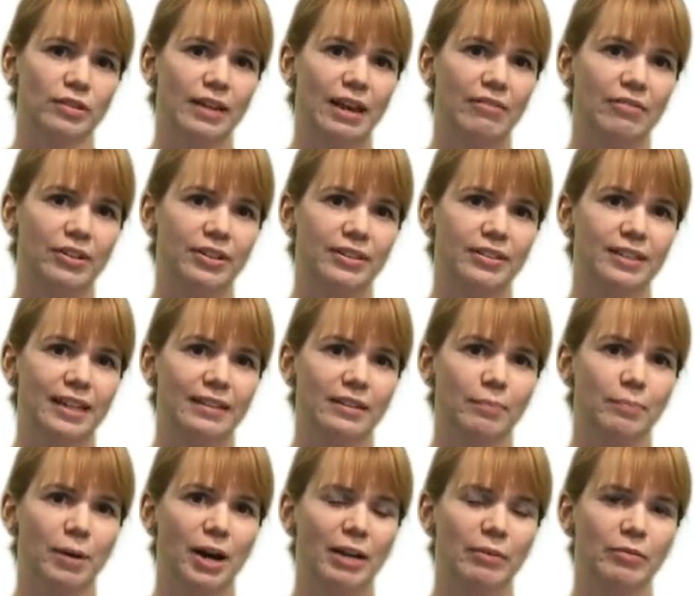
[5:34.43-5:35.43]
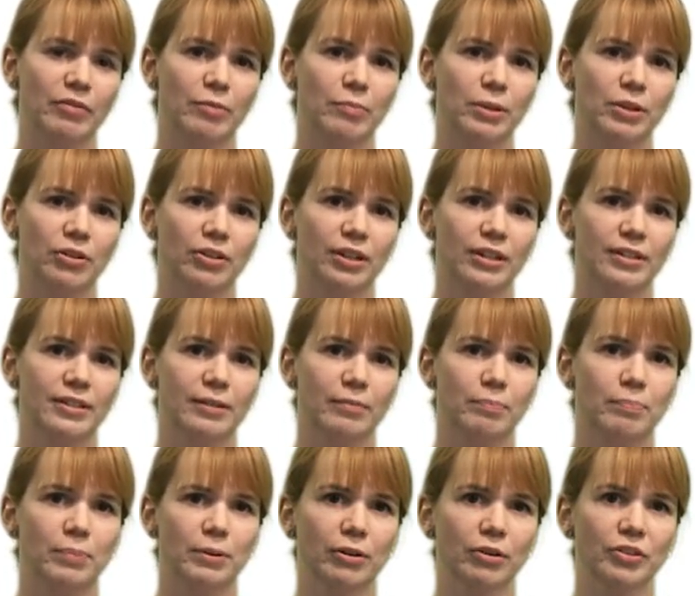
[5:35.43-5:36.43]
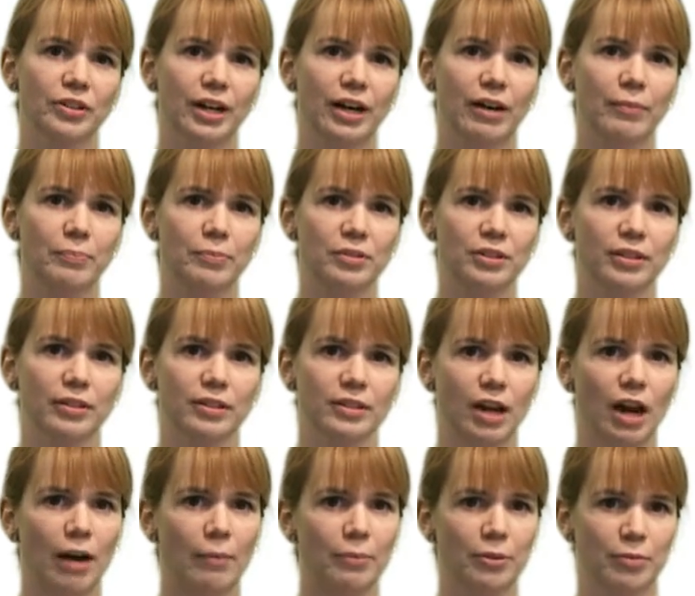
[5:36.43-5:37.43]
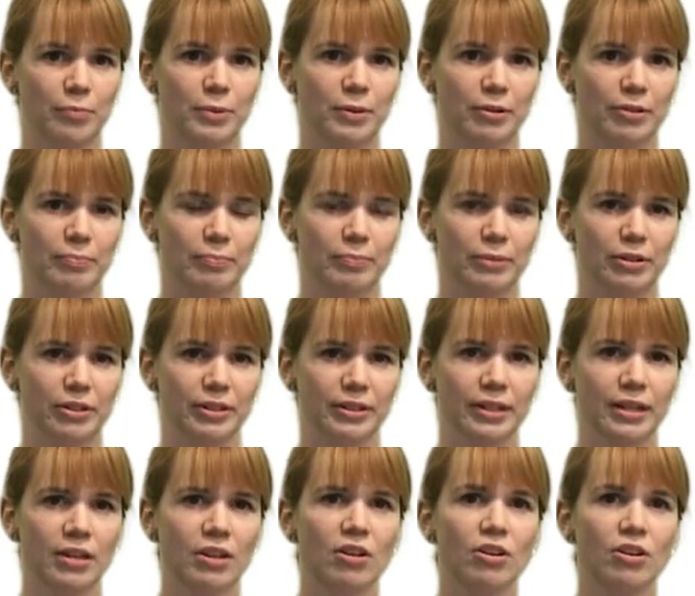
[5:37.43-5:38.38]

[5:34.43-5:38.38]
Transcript: evidence at the bottom of the pyramid to build up to the top of the pyramid.